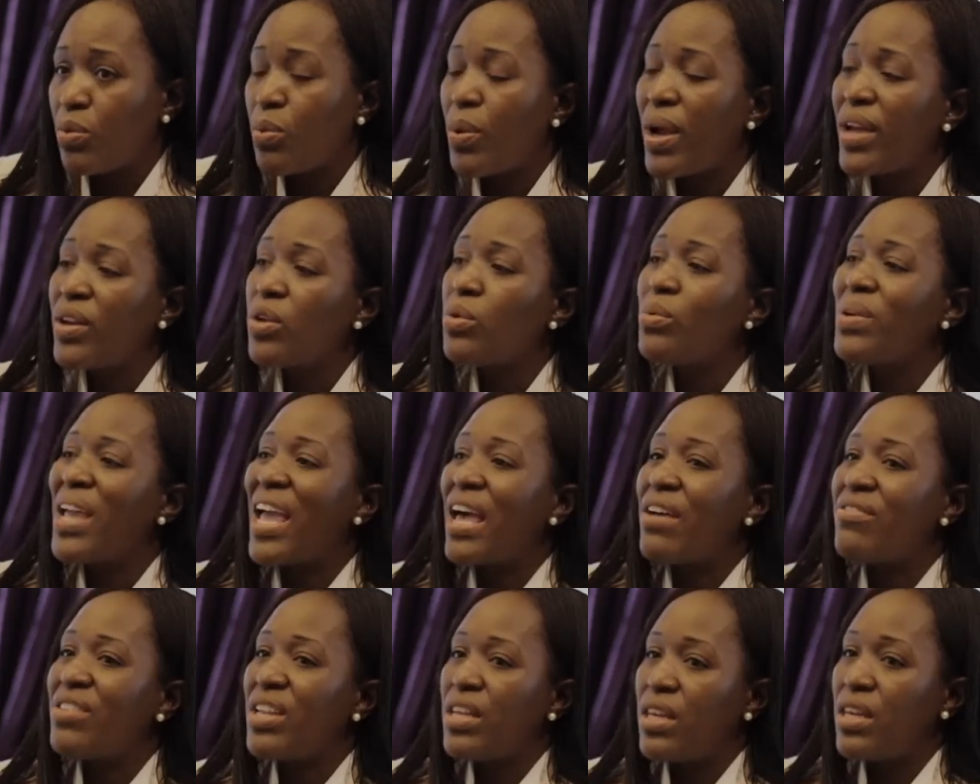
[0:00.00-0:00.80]
Why don't we
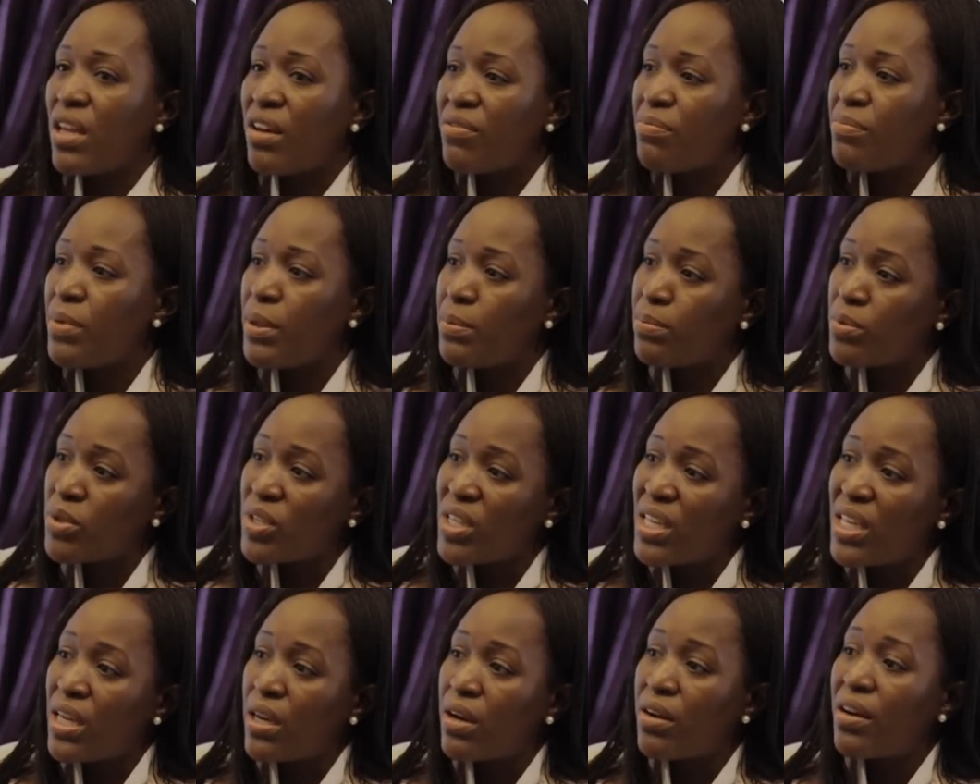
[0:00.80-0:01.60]
have enough people
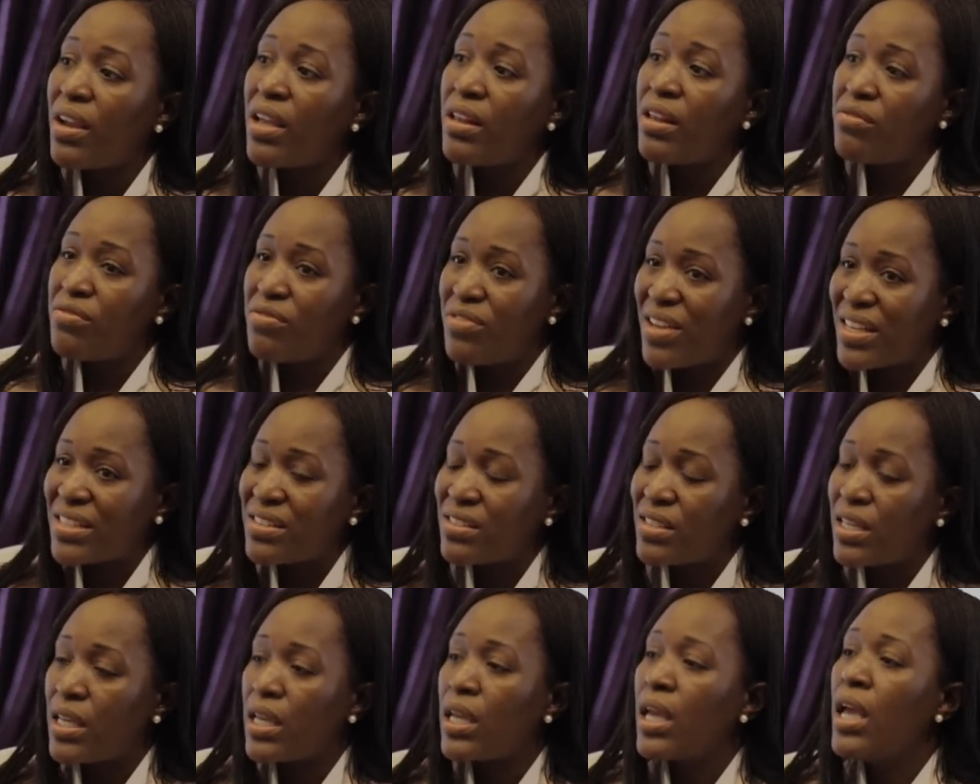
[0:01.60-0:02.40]
here
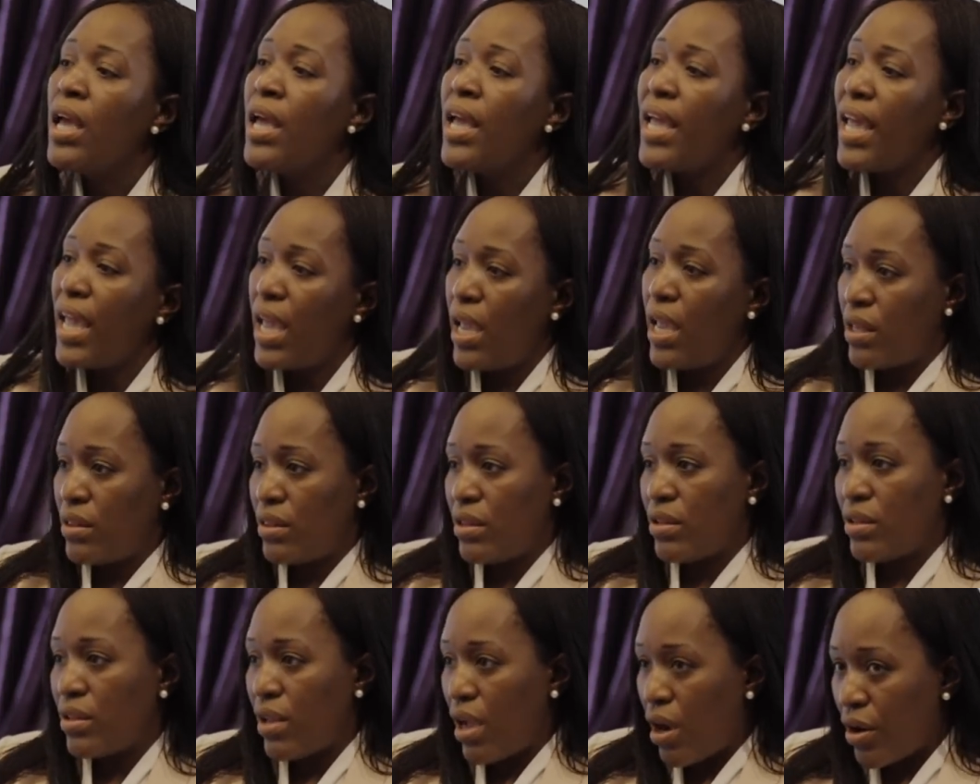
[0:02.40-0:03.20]
investing in
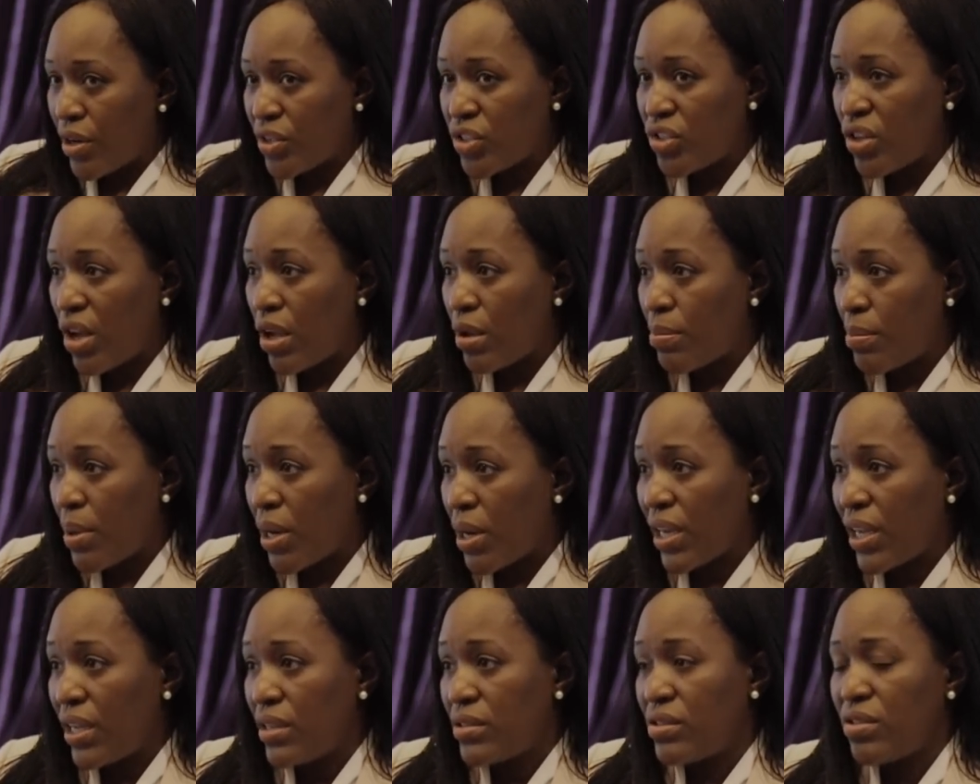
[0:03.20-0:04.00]
the, our stock
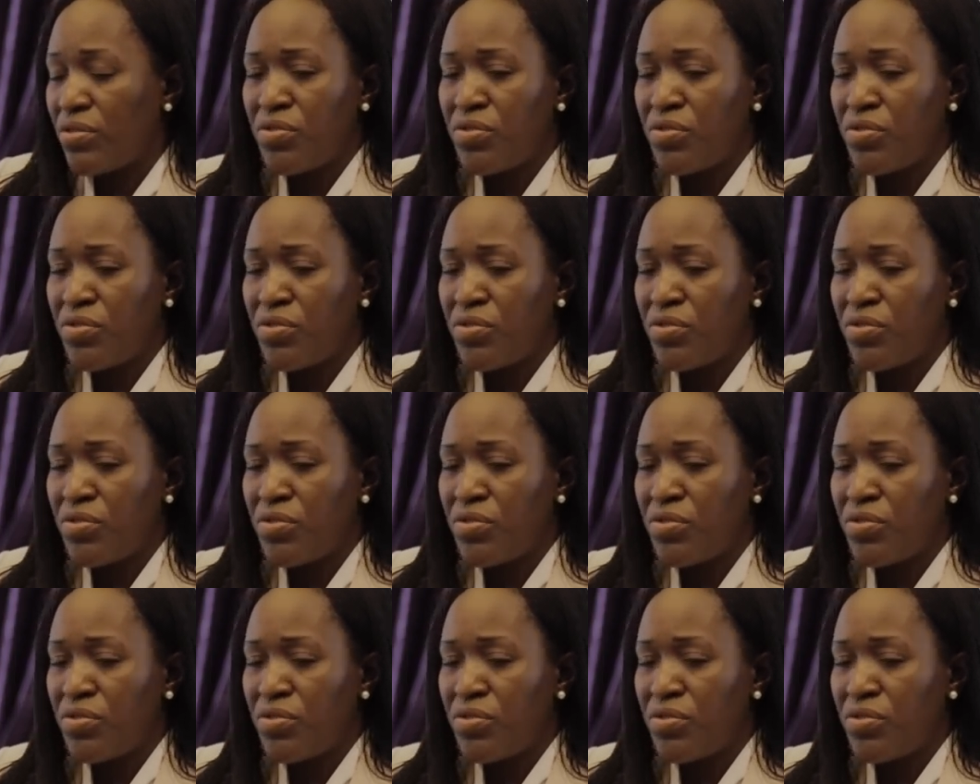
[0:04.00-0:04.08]
markets?